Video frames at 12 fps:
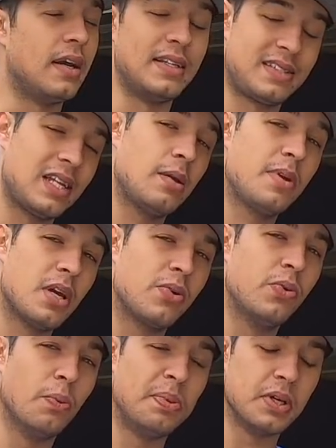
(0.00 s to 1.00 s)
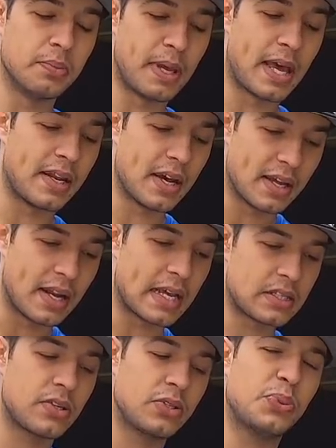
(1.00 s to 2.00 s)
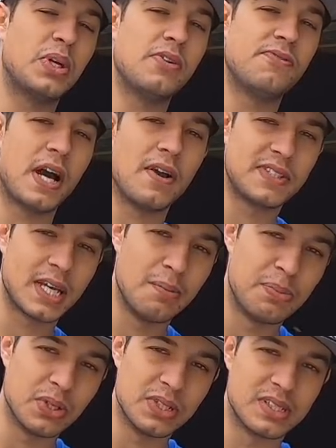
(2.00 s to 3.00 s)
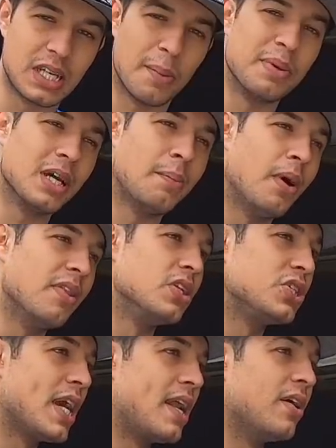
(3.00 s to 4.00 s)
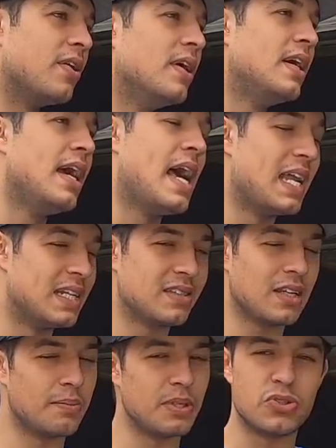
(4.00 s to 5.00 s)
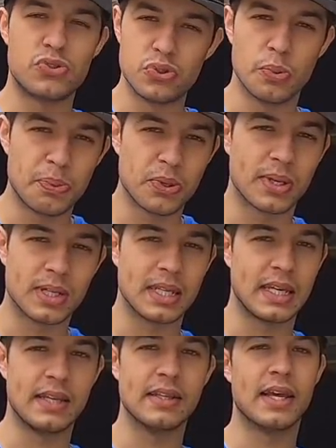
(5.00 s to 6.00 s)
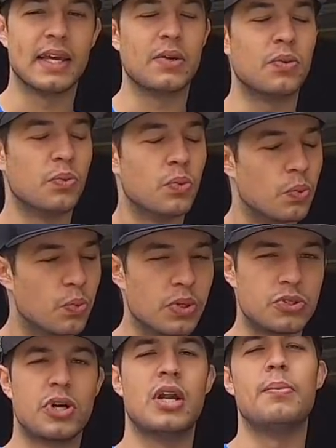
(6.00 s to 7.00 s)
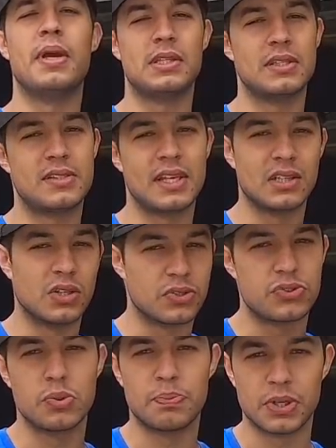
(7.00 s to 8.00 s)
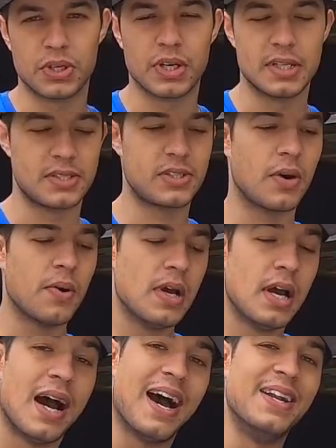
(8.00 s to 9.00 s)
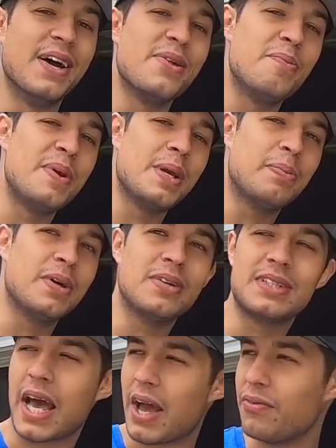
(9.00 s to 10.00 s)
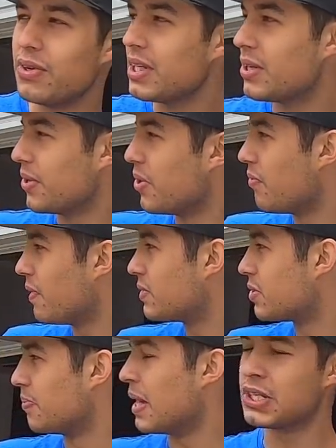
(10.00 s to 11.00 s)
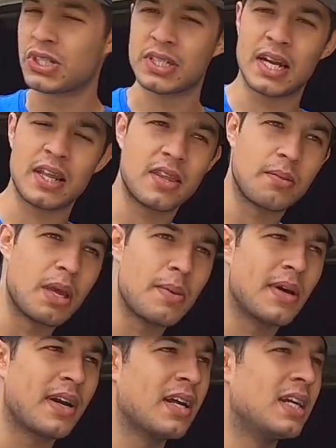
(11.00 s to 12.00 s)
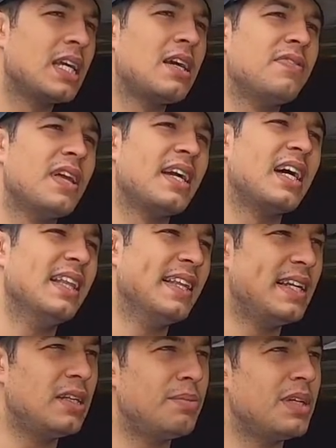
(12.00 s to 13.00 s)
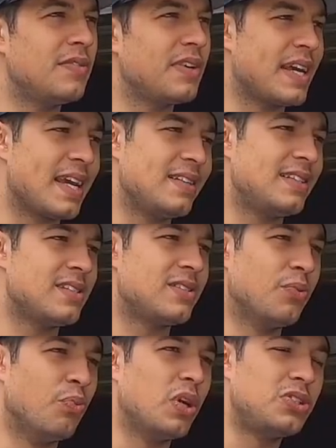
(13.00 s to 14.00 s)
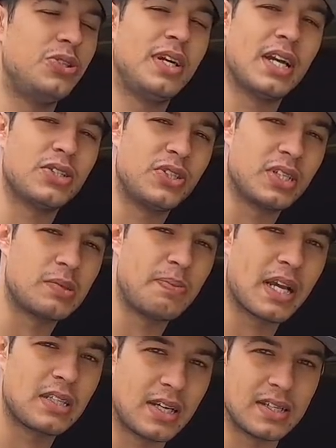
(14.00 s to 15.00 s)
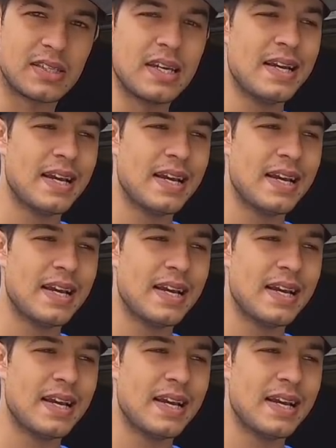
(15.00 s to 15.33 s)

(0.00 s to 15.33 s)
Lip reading: it's gonna be a cool build, man. SR20 510 build is coming up on the channel, and it's gonna be super clean. Like, we're trying to make this thing look super good. So another big build. I really don't know if I should mention anything. Maybe I'll kind of give like a little bit of a hint as to what you guys should expect, because